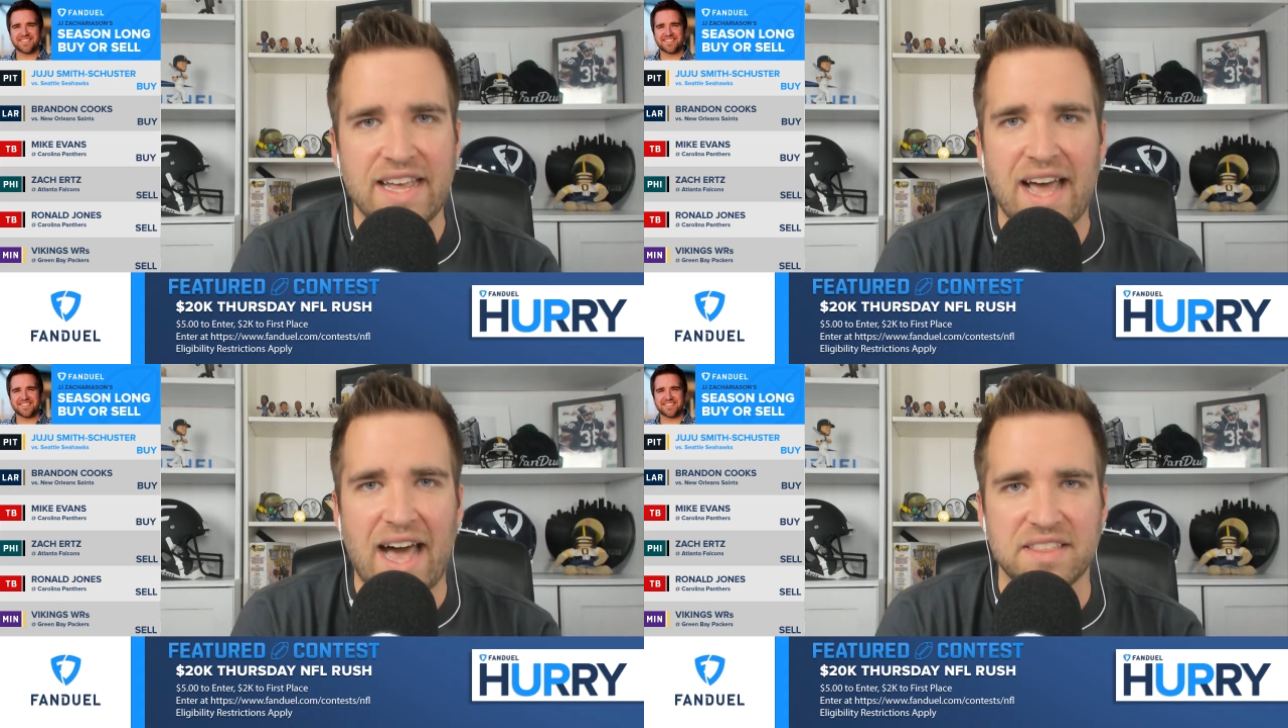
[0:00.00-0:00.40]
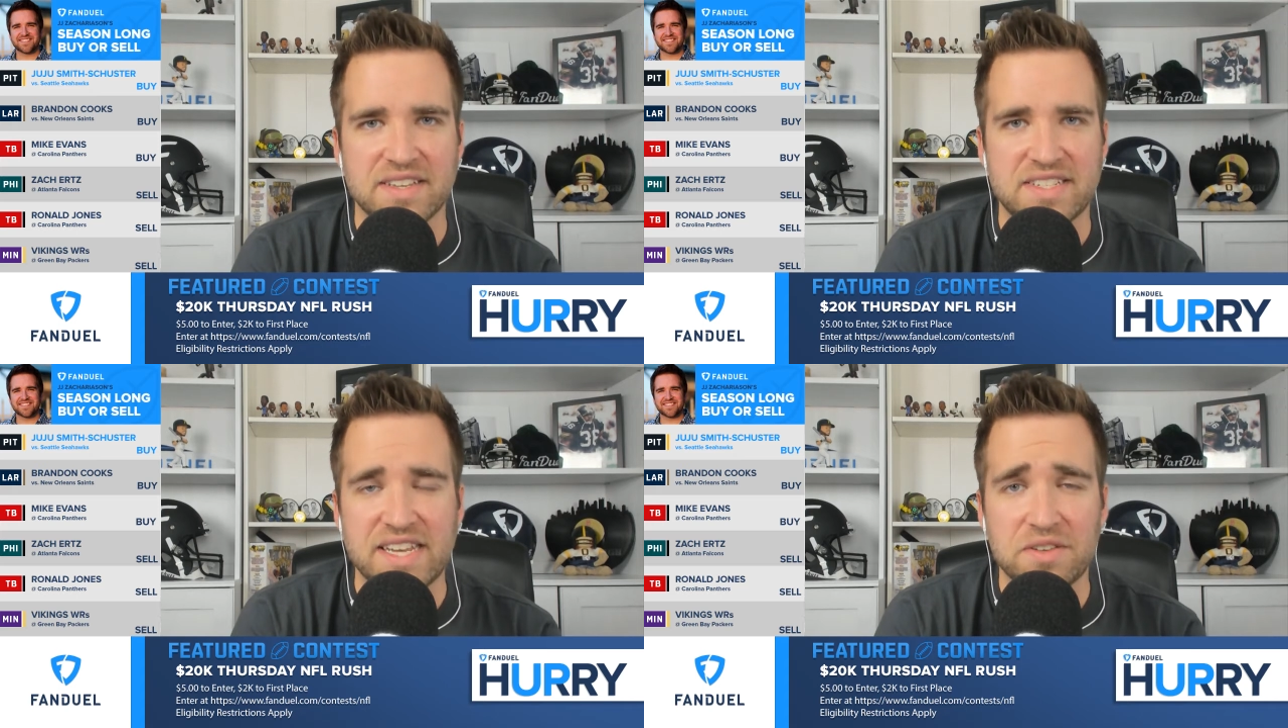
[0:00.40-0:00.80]
Uh, the
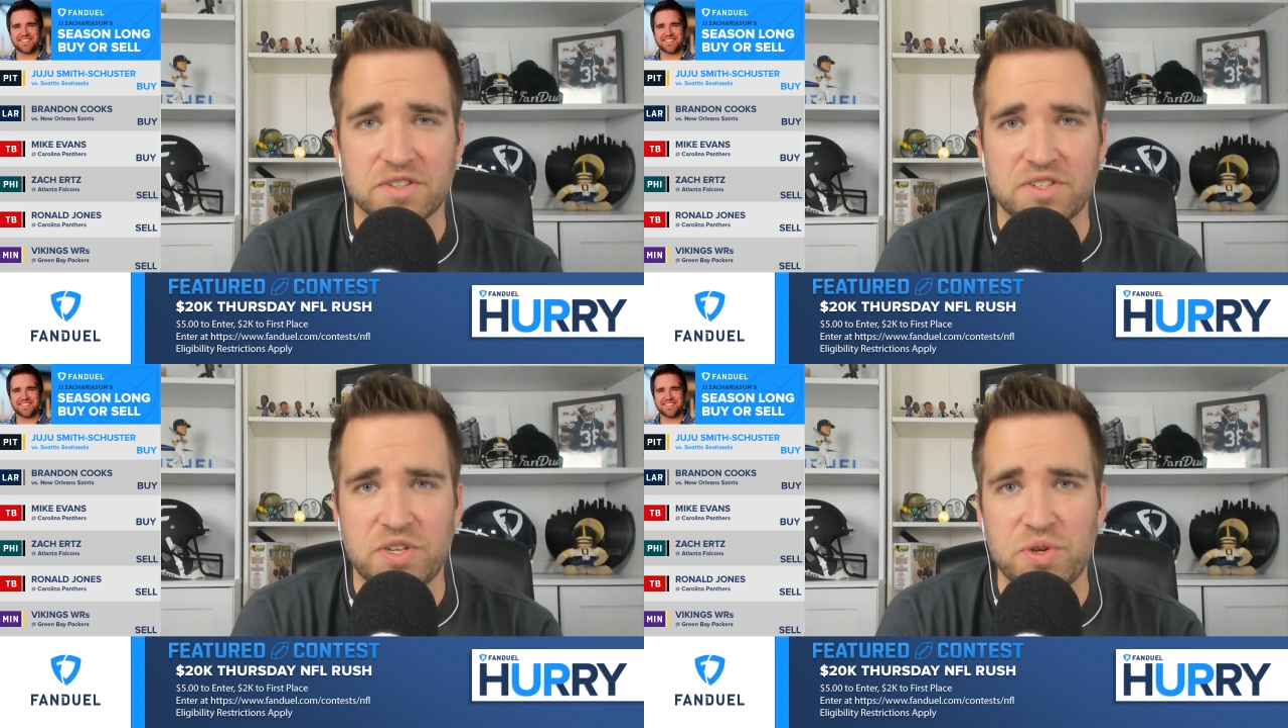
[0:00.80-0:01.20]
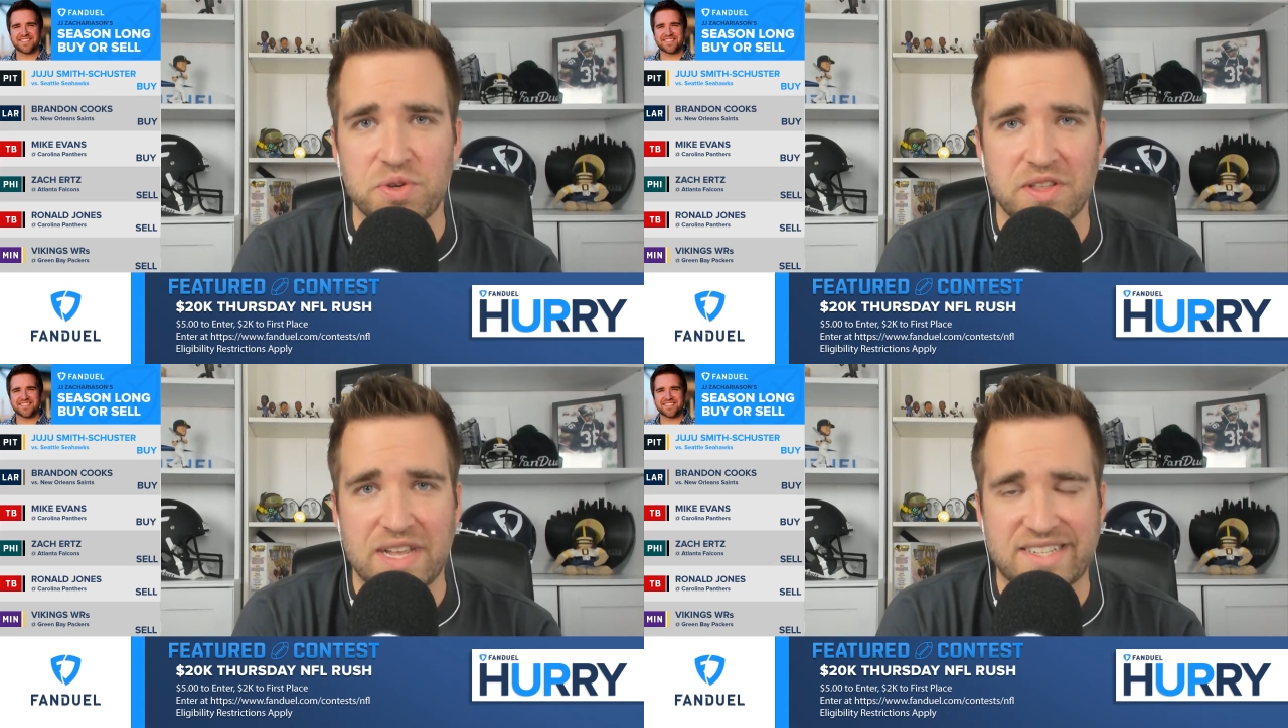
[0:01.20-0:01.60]
Steelers too.
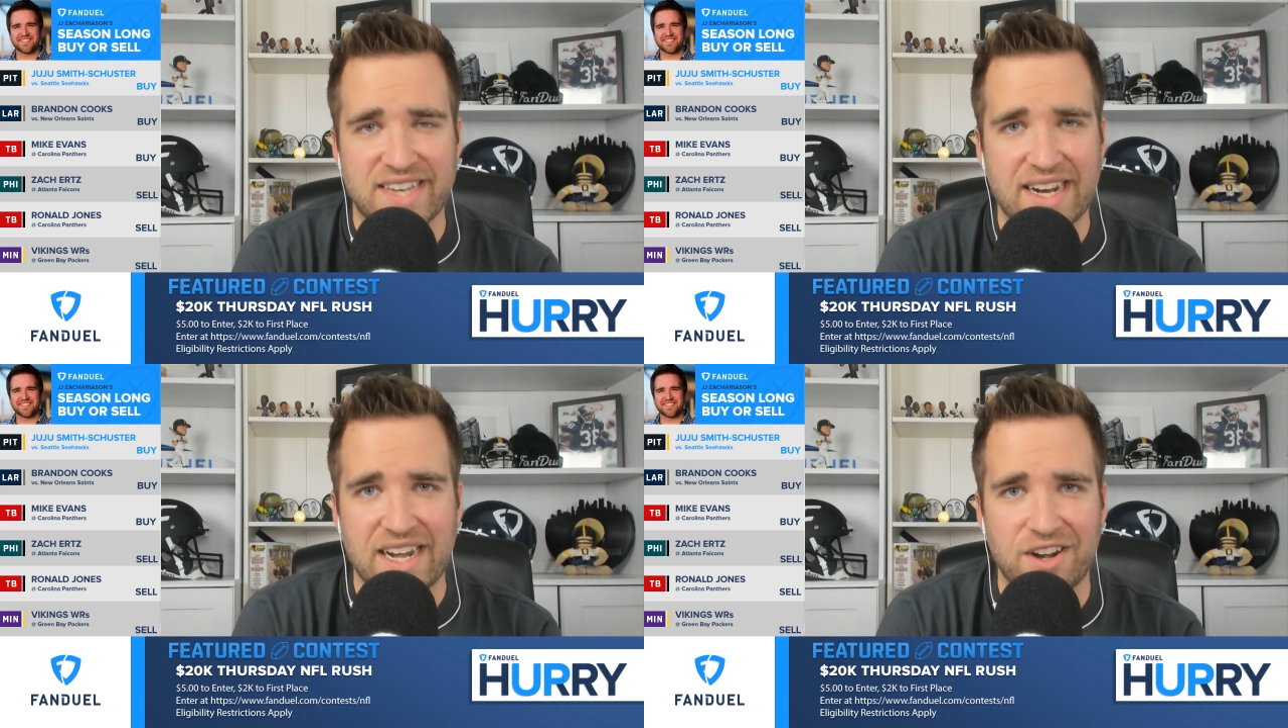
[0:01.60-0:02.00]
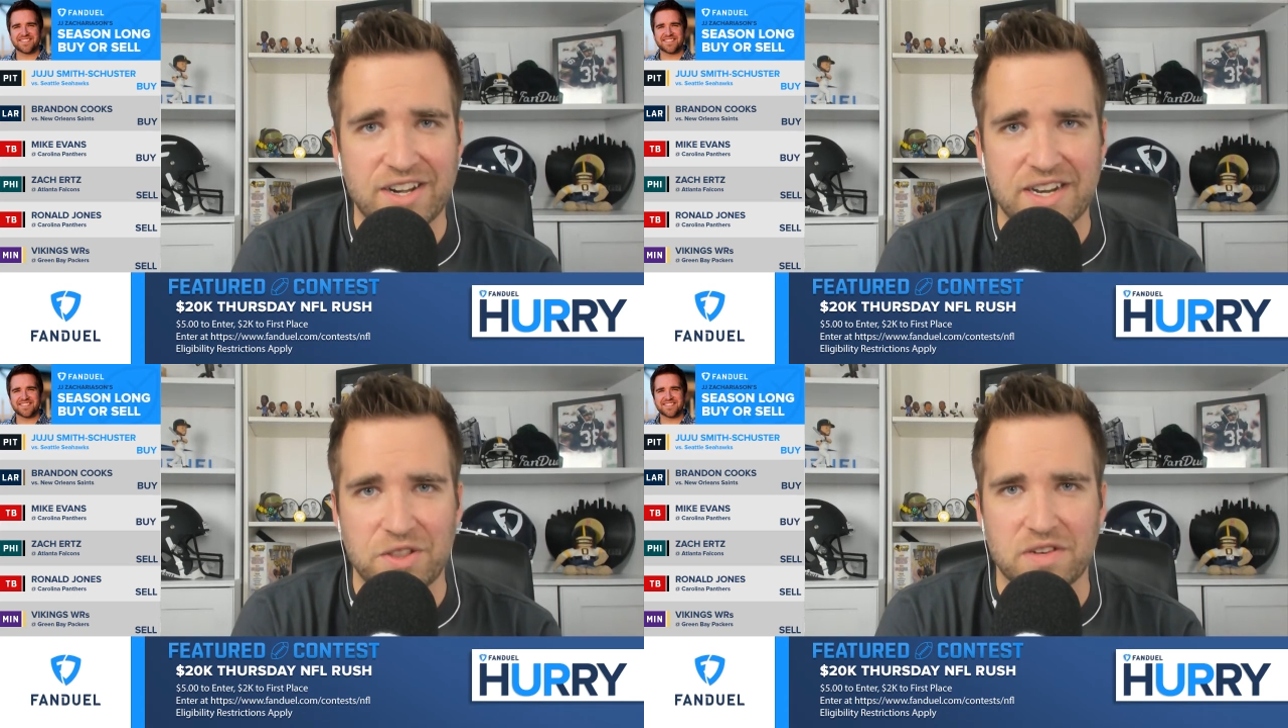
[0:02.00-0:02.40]
You know that secondary
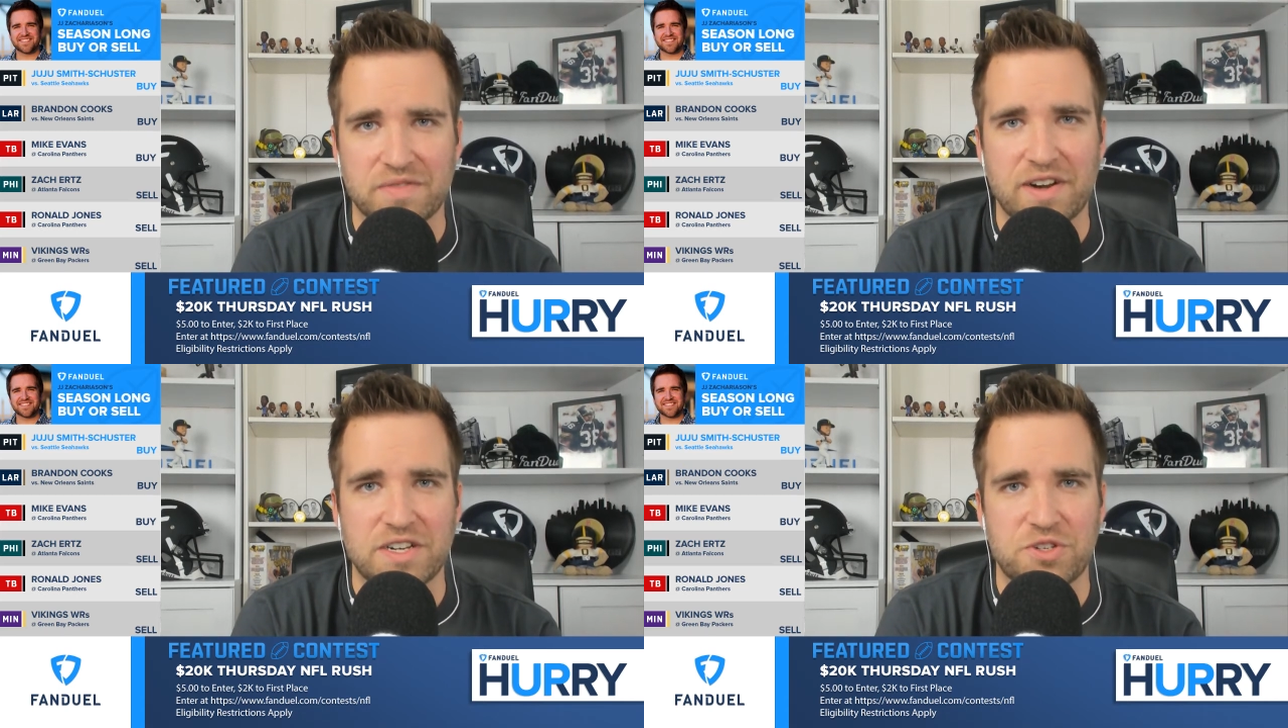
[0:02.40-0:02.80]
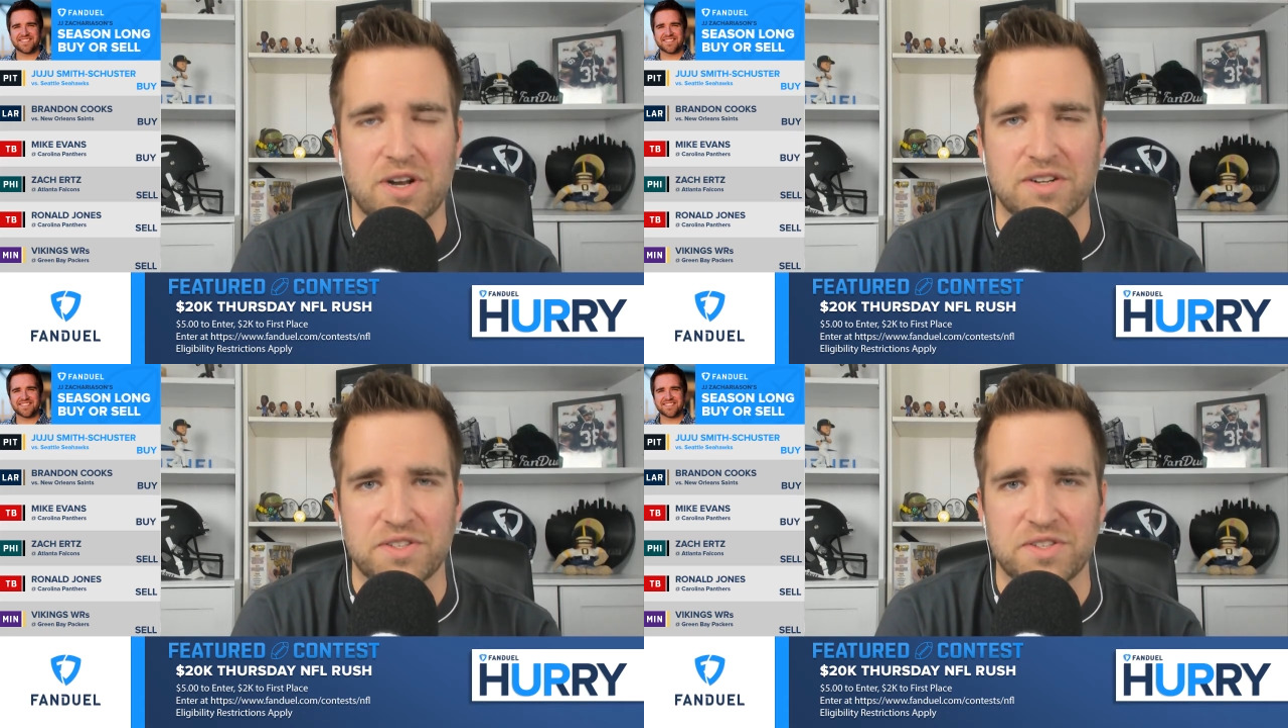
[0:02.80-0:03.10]
didn't look very strong,